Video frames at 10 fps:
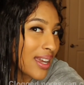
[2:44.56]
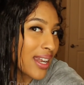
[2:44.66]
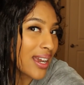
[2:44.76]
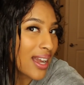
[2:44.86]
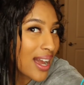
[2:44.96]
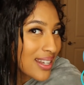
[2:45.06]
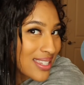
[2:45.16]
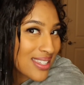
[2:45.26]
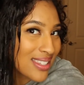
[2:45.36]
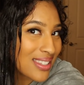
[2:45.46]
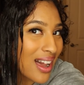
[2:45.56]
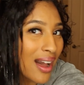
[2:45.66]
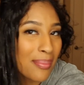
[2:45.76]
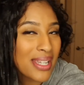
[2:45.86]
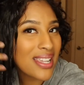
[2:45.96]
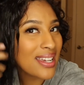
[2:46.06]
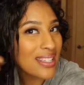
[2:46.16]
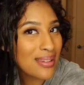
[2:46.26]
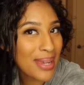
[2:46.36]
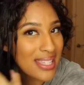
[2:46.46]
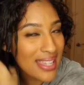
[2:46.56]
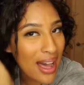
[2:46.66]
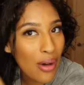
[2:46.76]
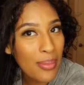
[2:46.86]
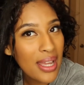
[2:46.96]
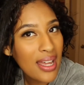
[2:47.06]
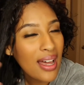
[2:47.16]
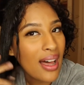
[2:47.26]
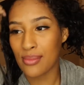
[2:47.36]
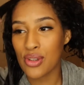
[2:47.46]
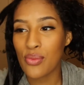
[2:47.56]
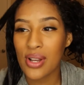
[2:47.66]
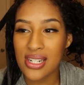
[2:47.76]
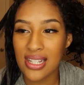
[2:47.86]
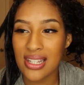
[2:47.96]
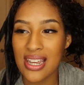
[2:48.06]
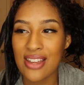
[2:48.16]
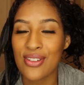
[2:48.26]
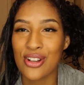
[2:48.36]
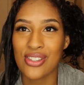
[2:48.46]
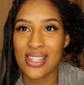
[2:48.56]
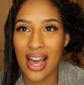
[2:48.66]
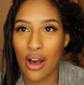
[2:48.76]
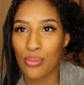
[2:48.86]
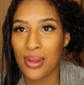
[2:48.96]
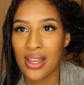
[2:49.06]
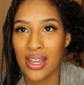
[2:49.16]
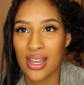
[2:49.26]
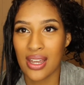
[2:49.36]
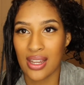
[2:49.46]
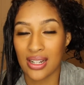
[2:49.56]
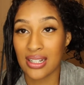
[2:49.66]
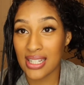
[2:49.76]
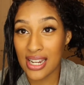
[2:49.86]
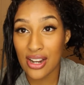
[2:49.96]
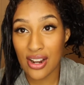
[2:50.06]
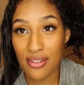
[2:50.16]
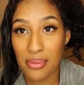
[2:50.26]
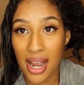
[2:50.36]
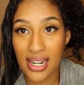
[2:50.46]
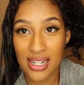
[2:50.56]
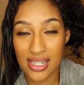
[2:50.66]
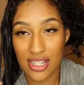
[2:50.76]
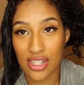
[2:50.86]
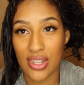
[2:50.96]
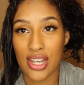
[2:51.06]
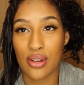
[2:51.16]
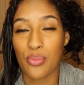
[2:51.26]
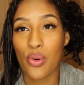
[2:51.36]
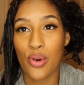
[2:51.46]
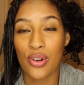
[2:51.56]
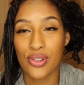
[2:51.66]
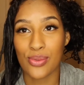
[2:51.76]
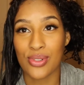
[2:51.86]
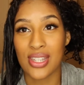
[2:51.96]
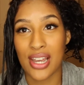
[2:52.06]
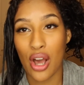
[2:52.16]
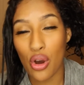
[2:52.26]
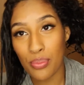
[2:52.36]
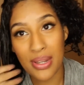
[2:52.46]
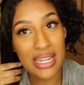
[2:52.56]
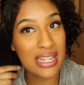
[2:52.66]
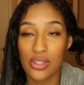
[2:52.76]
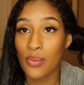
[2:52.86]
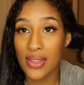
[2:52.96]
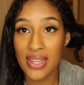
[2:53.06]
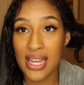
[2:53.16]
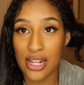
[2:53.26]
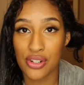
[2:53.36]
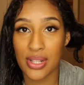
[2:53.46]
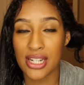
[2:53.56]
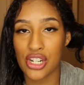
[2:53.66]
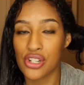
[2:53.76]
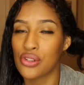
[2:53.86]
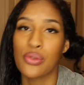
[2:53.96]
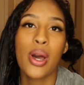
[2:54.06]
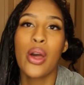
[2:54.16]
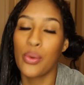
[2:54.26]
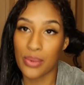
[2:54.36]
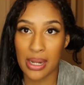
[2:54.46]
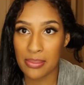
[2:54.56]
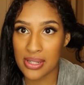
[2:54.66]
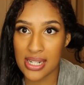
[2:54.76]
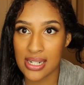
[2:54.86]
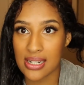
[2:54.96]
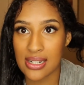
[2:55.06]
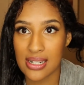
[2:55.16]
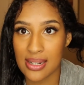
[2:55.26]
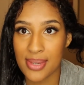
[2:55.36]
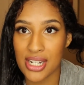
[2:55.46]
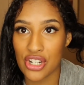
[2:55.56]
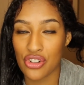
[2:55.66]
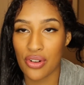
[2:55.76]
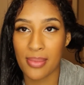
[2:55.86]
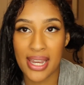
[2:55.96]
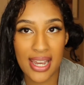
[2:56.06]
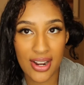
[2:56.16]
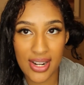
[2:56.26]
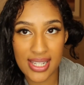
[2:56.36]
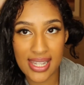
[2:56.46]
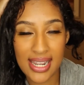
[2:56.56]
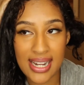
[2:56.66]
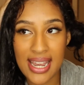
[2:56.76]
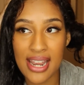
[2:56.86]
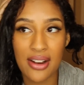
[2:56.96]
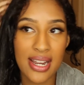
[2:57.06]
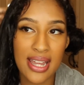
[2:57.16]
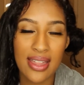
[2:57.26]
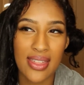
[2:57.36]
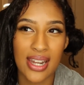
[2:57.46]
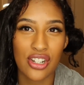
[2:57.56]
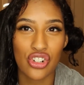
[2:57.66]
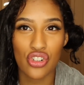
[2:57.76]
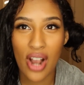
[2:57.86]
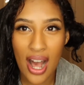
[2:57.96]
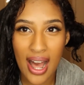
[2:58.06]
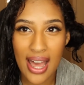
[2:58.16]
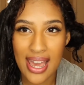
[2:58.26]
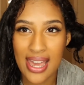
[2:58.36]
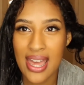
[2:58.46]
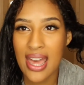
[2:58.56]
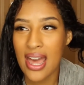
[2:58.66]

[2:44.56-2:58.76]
And I kind of stop as I get to my scalp. You want to leave your scalp clear of products and so that your pores will stay open. So one thing I do like to do when I'm putting deep conditioner on my hair is any area that is dry,